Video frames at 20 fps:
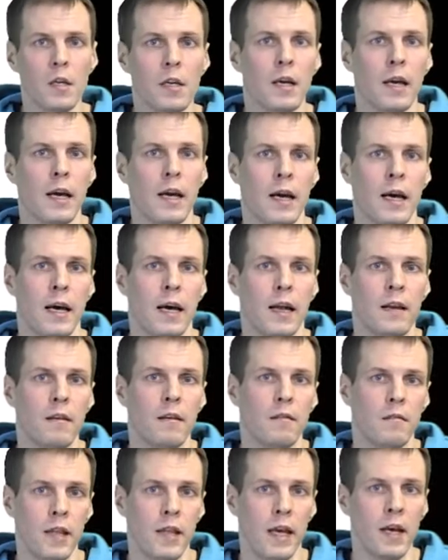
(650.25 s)
and
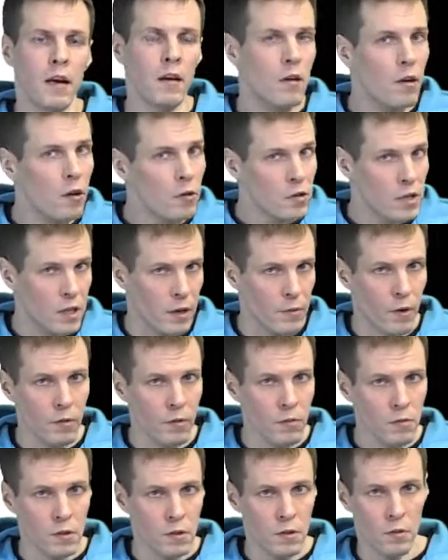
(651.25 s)
they are not
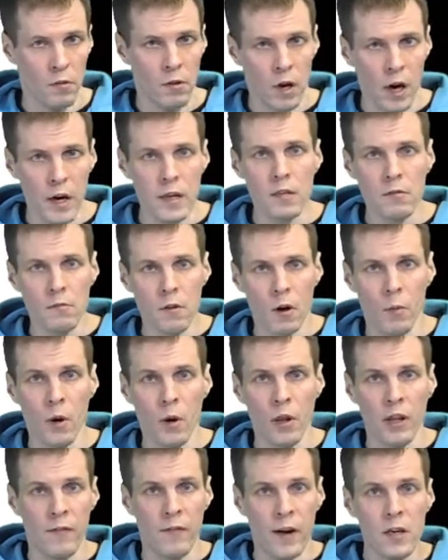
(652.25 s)
zero, so chi-square will
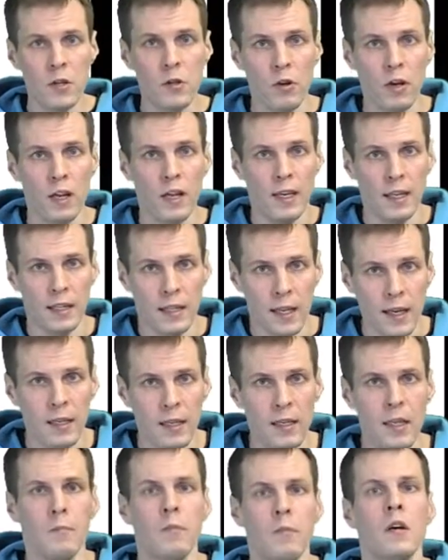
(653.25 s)
eventually detect
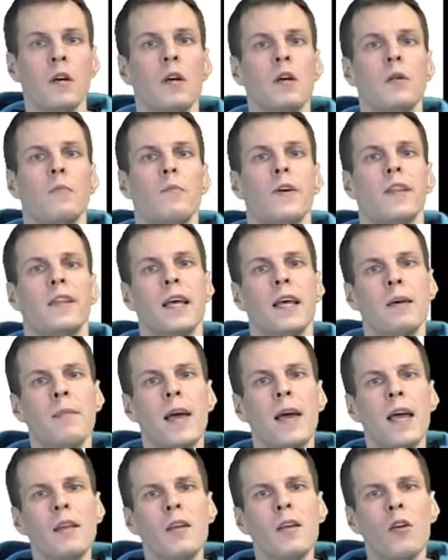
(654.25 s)
them, but they
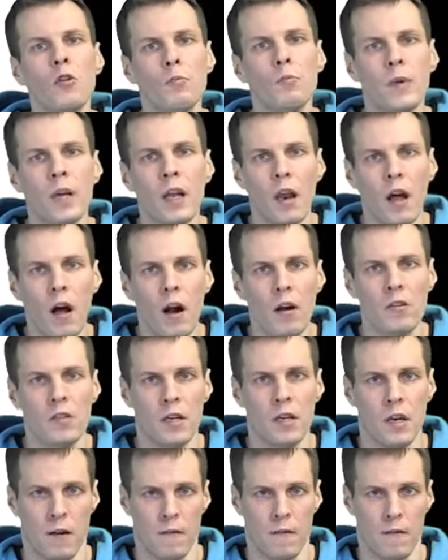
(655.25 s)
may not be large
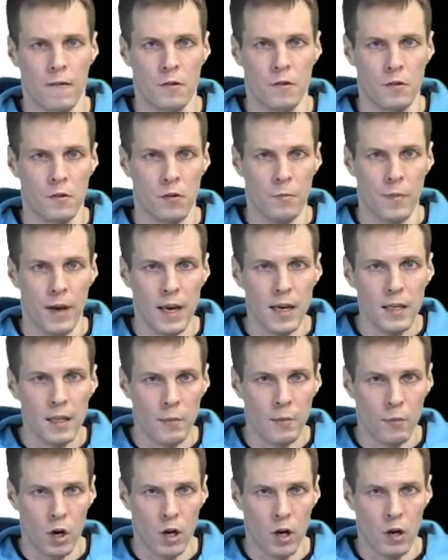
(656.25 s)
enough to make the
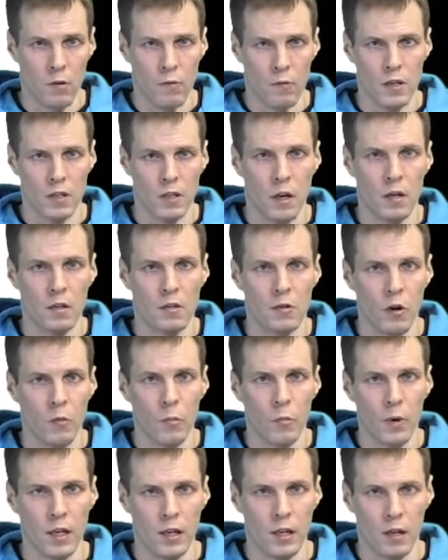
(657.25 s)
model results
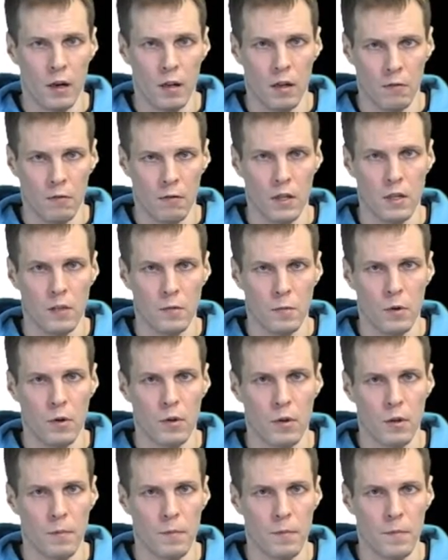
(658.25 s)
completely untrustworthy.
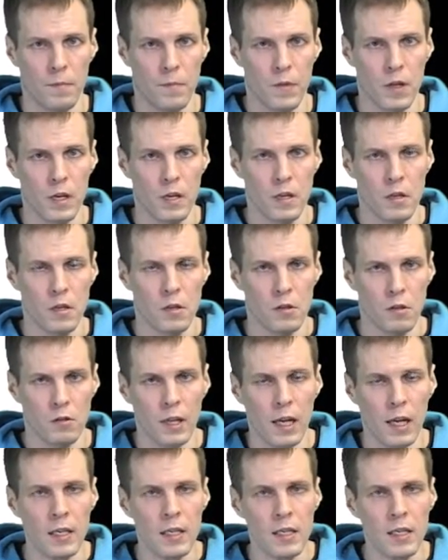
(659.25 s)
So
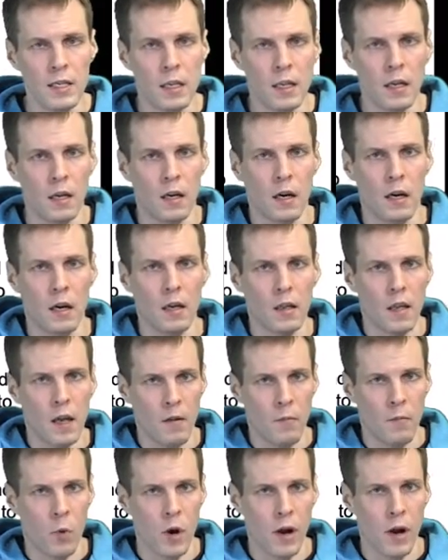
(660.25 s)
that is the one